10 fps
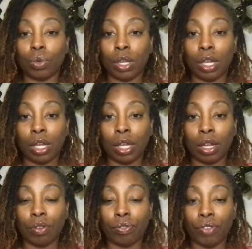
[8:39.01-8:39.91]

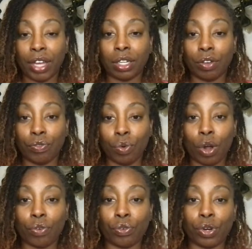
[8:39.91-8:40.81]
the effect of
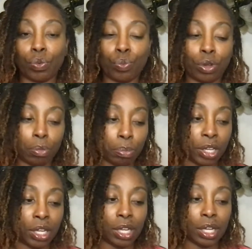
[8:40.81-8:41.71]
warfarin would
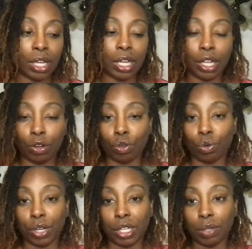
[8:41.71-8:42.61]
be
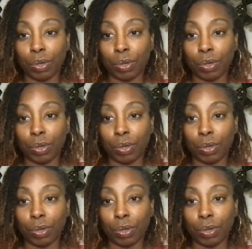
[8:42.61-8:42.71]
increased,